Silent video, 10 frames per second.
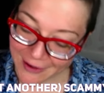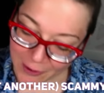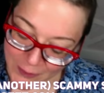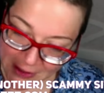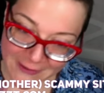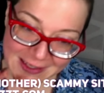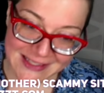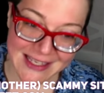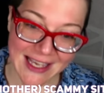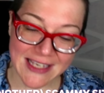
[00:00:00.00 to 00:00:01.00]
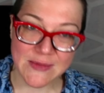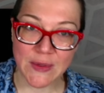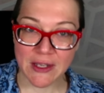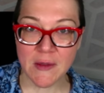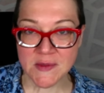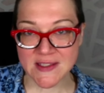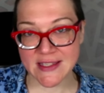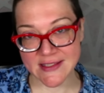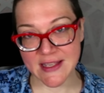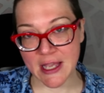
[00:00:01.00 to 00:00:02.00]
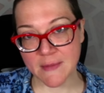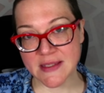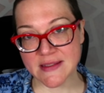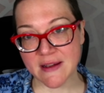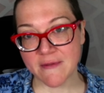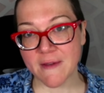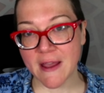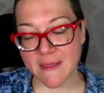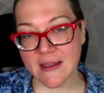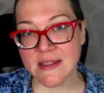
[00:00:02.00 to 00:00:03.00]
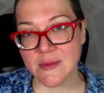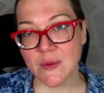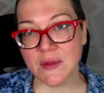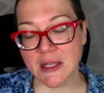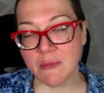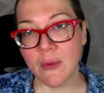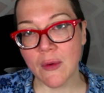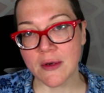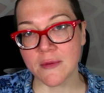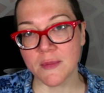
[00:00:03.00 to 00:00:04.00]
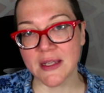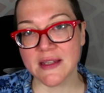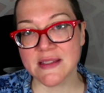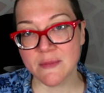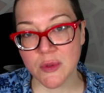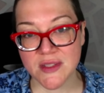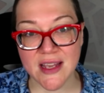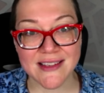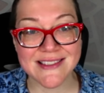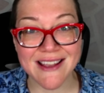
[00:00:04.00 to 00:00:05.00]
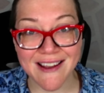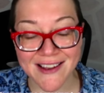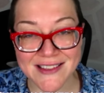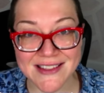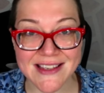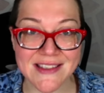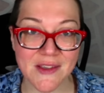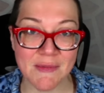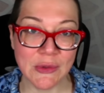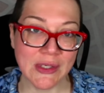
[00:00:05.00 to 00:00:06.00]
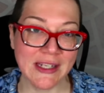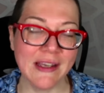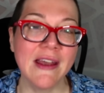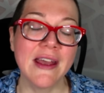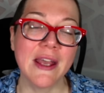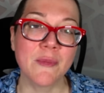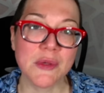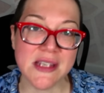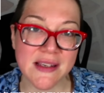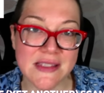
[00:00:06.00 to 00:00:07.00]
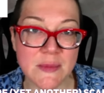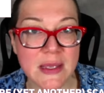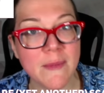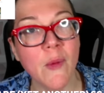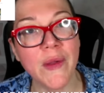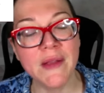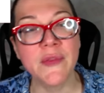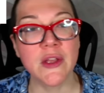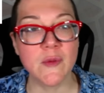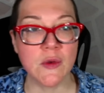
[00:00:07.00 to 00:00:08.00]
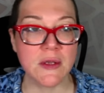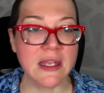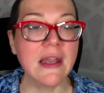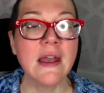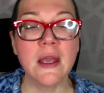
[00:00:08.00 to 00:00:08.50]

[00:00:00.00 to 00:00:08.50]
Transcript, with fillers: But in this case, when it comes to this scammy stuff, I think it's really important because it protects us as a community. It protects the people in the community.